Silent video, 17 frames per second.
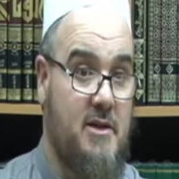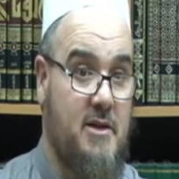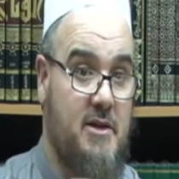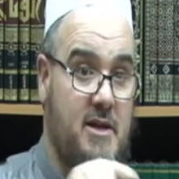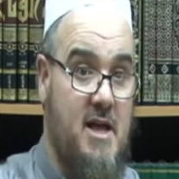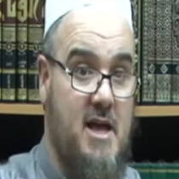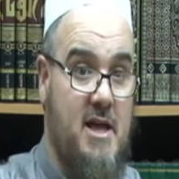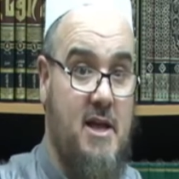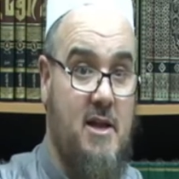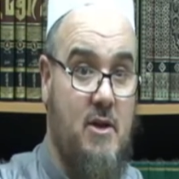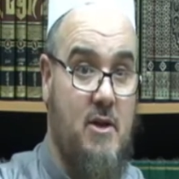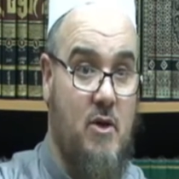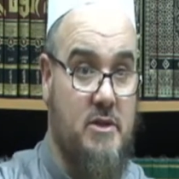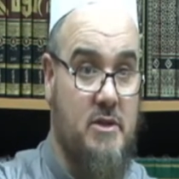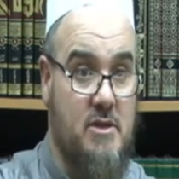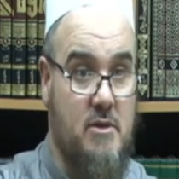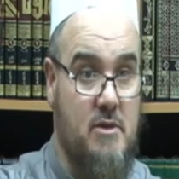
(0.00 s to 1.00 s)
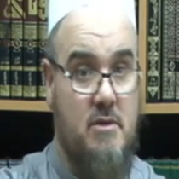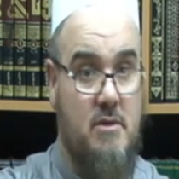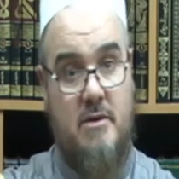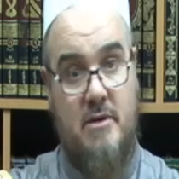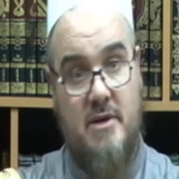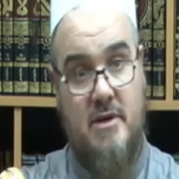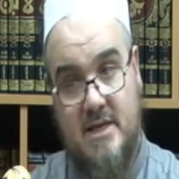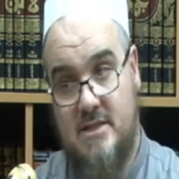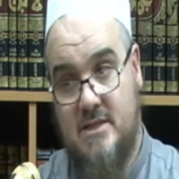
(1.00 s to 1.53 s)
Denial also
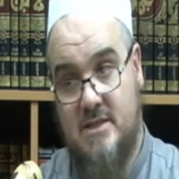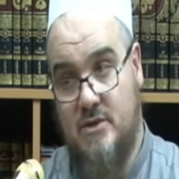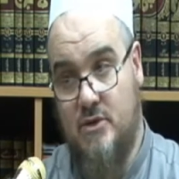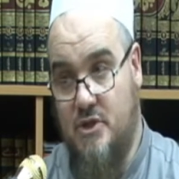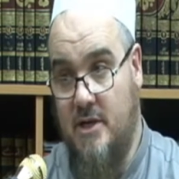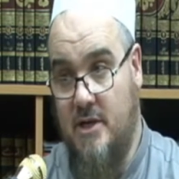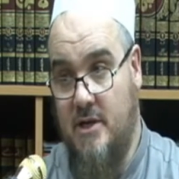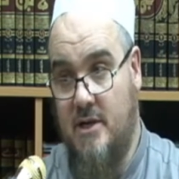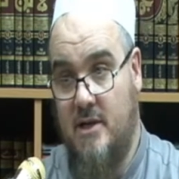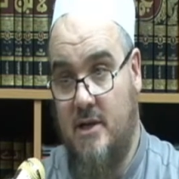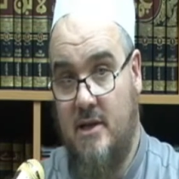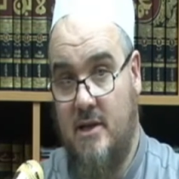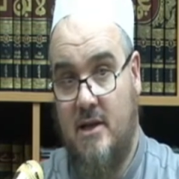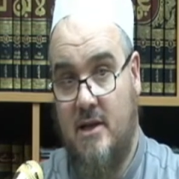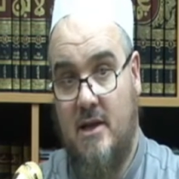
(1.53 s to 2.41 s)
leads to shirk.